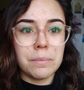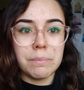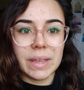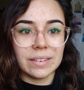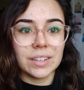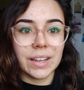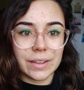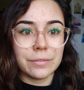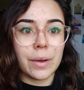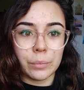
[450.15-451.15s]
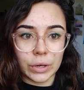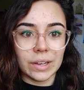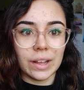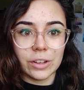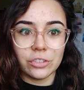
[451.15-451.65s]
mid to late February
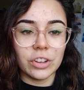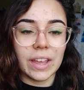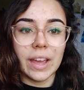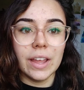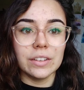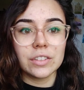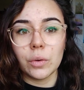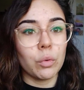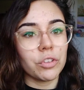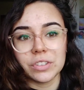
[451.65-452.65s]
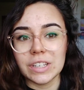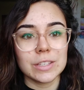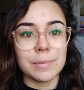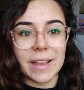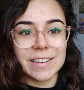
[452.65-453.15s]
last year, and so wasn't
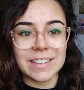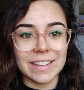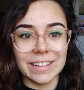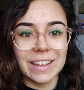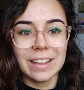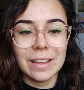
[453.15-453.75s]
expecting